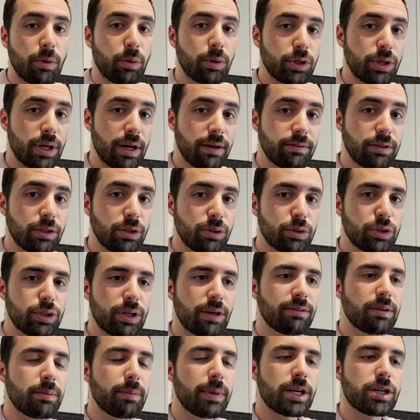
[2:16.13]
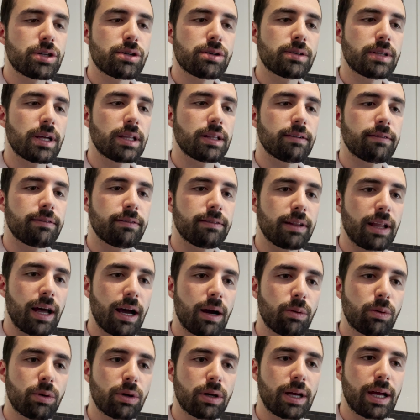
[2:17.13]
what you have to do is you have to make sure that the
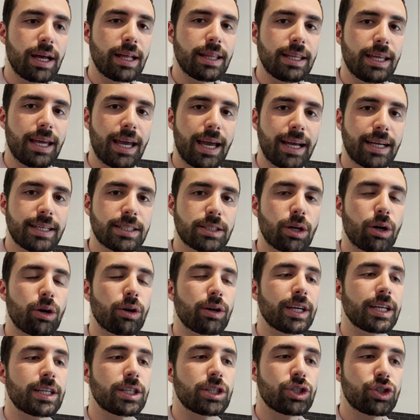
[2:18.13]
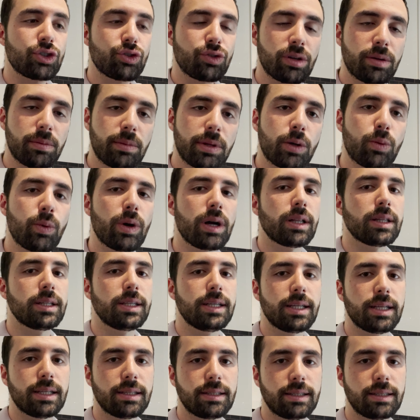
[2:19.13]
flour and the eggs are extremely well kneaded